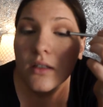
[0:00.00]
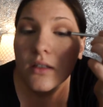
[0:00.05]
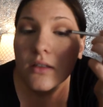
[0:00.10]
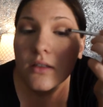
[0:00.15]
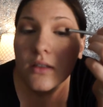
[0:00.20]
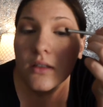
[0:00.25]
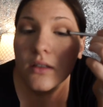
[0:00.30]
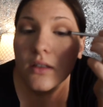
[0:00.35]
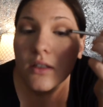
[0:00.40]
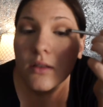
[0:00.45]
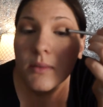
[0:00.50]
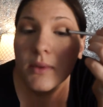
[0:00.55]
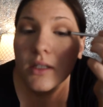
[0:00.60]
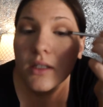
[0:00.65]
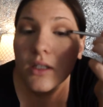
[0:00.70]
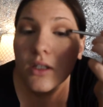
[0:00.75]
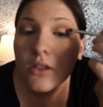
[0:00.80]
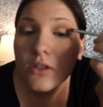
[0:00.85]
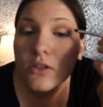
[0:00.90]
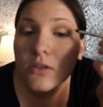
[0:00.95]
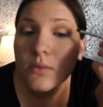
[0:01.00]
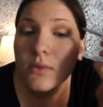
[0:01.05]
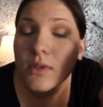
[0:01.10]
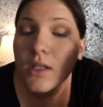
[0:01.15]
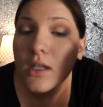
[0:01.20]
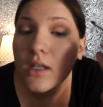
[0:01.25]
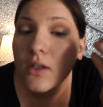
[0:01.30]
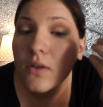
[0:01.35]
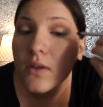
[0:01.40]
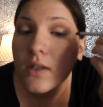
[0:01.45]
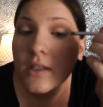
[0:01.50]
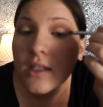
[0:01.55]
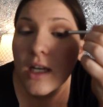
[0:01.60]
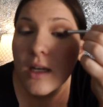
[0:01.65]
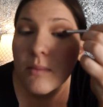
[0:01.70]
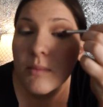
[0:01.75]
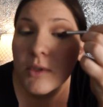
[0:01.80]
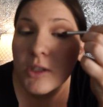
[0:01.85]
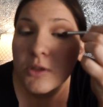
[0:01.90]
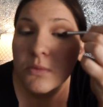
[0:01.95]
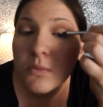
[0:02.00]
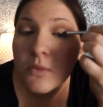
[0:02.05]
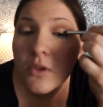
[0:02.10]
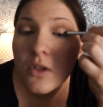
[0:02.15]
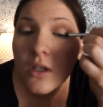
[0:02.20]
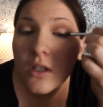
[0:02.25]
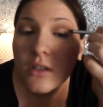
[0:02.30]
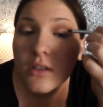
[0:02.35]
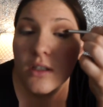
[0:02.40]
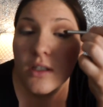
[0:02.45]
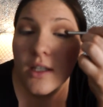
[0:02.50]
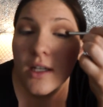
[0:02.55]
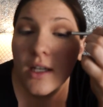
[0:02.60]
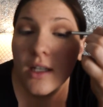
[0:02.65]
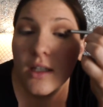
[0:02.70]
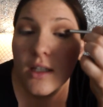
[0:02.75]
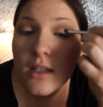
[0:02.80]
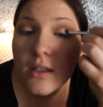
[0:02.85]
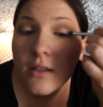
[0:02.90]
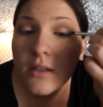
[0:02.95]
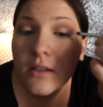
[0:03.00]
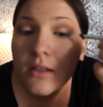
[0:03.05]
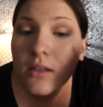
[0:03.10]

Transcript: So a little bit closer. We're not going that much more onto the eyelid.